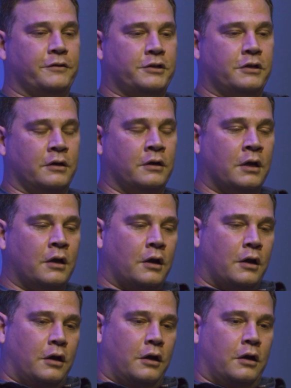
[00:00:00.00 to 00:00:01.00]
sure.
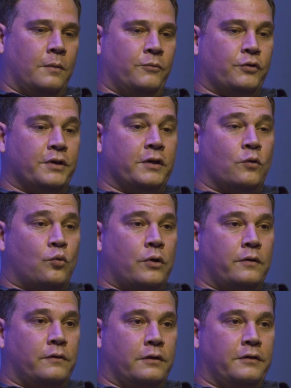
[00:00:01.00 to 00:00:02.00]
So I think one
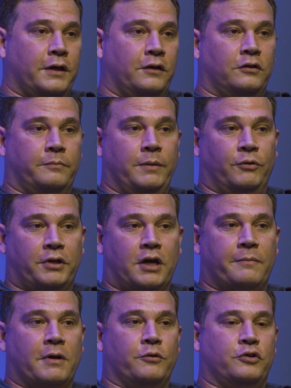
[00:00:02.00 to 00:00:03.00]
of the things that people talk
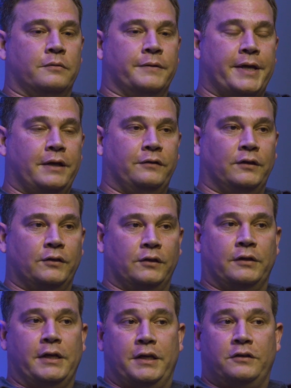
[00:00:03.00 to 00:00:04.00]
about with Kubernetes
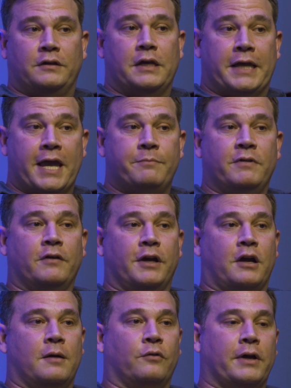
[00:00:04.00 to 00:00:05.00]
is it can be very
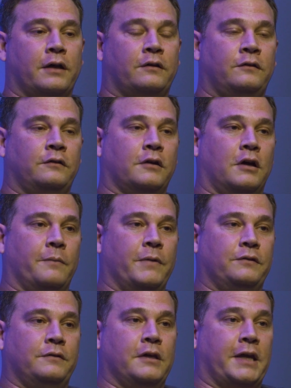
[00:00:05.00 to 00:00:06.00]
complex.
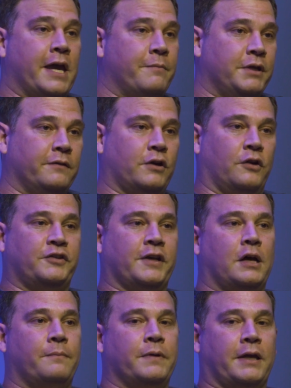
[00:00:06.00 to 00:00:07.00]
It can be difficult to set
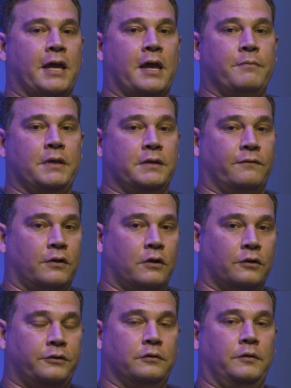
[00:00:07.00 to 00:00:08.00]
up. It can be
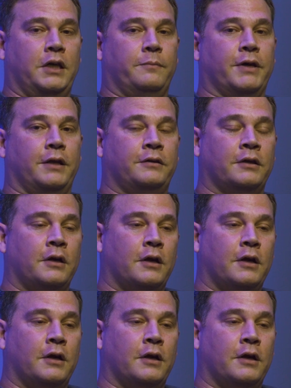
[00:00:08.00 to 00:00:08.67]
difficult to keep it